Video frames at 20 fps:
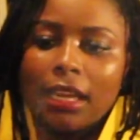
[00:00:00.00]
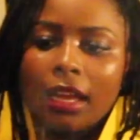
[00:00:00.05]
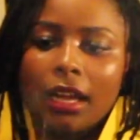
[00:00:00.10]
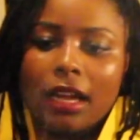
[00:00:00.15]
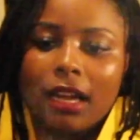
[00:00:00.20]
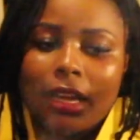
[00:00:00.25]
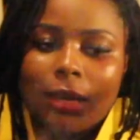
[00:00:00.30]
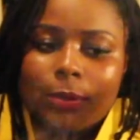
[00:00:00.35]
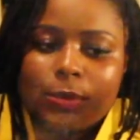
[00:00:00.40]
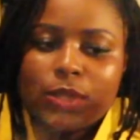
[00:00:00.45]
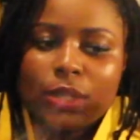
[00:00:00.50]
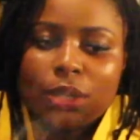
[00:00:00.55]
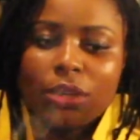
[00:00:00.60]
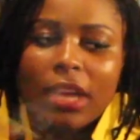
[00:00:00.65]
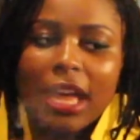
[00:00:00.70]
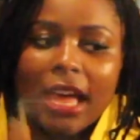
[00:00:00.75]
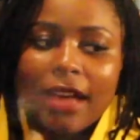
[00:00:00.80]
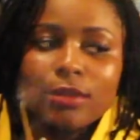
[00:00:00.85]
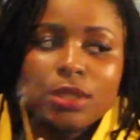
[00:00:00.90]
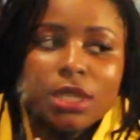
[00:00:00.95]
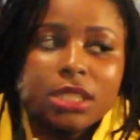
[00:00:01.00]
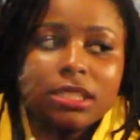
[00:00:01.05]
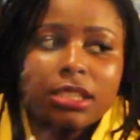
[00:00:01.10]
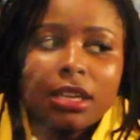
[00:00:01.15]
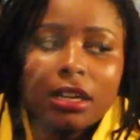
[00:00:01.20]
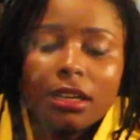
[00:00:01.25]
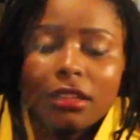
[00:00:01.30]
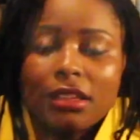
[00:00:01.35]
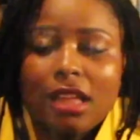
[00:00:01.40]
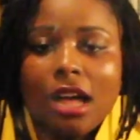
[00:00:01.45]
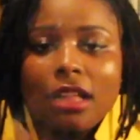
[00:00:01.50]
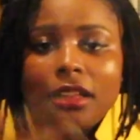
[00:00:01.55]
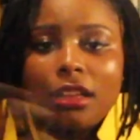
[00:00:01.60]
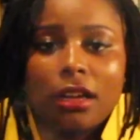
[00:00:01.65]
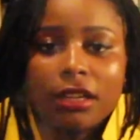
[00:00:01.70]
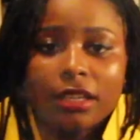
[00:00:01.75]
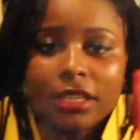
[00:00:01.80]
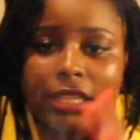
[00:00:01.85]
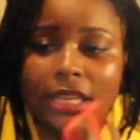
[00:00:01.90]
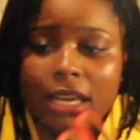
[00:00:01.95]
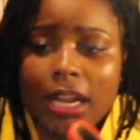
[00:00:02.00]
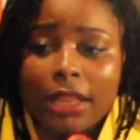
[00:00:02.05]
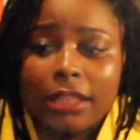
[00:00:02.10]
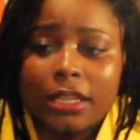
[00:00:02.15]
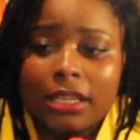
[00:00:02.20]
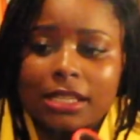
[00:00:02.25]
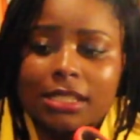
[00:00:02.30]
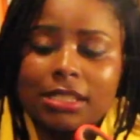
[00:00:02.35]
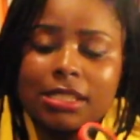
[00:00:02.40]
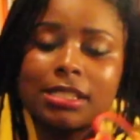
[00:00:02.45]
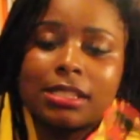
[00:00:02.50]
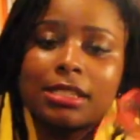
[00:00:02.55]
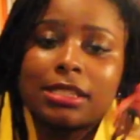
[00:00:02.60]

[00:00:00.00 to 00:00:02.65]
So you'll have dreads that are a lot longer than others.